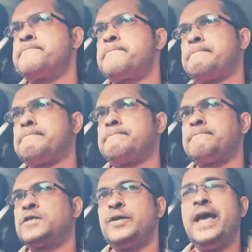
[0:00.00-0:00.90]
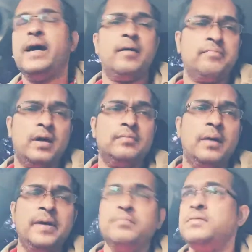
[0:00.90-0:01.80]
So yeah, I mean,
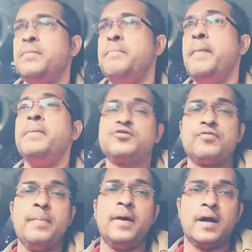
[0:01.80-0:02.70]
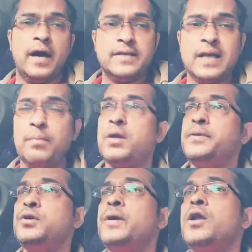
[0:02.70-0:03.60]
members, remember guys, I'm going to be
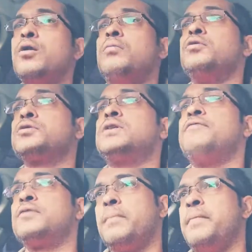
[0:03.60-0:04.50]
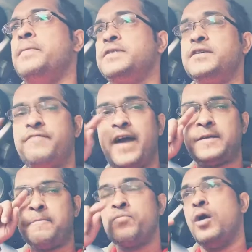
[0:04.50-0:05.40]
doing a lot more stuff on the members. In fact,
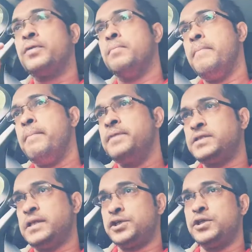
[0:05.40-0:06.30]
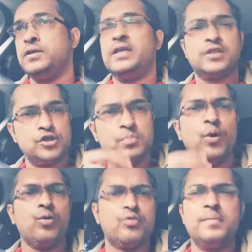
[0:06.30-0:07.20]
on the members section, there's a small
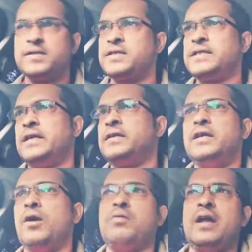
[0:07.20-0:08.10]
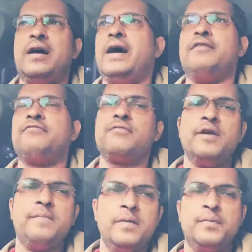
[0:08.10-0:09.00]
group, as I said, you know, like I had 3
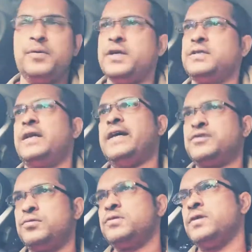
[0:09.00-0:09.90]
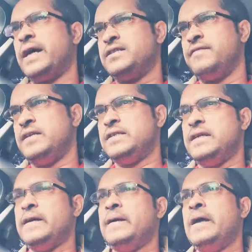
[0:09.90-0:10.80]
people yesterday as soon as I activated it.
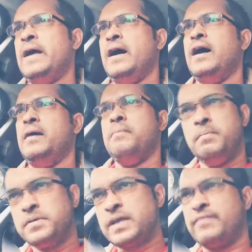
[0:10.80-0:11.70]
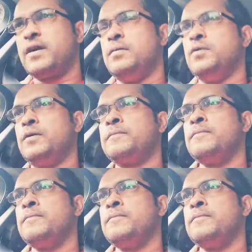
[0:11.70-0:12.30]
Members have come on.